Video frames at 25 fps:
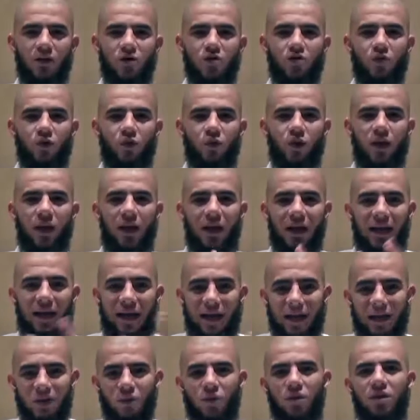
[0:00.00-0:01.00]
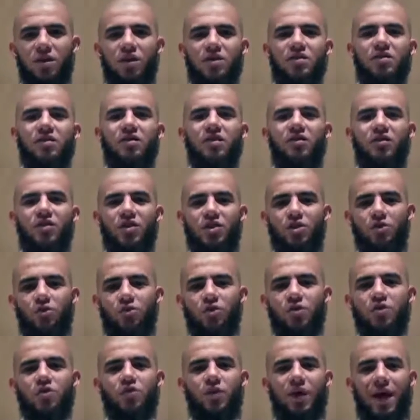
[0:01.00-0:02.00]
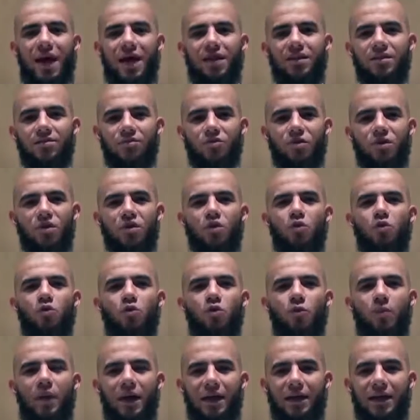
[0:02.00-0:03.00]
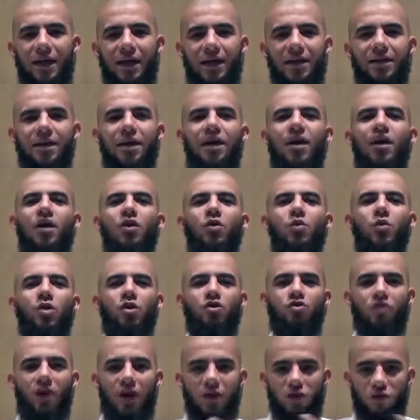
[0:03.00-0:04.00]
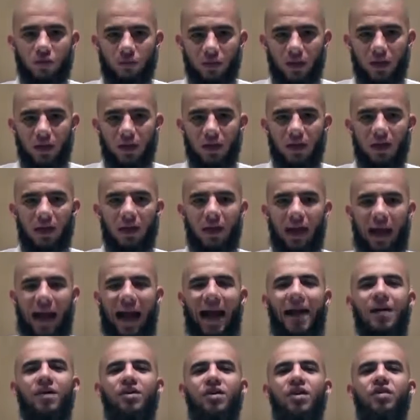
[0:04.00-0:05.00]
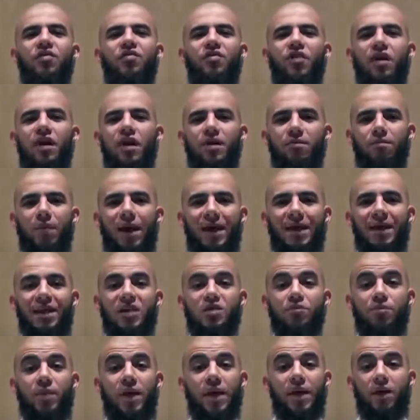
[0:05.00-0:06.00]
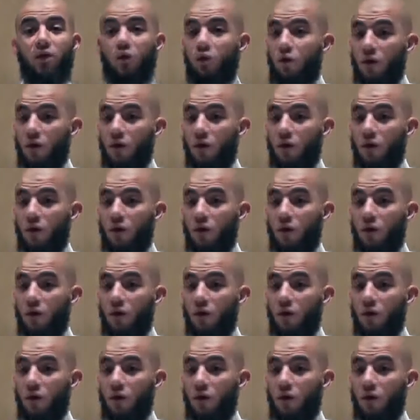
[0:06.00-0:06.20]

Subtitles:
So we align with these individuals, we add them to the group, and then we try to be active by explaining.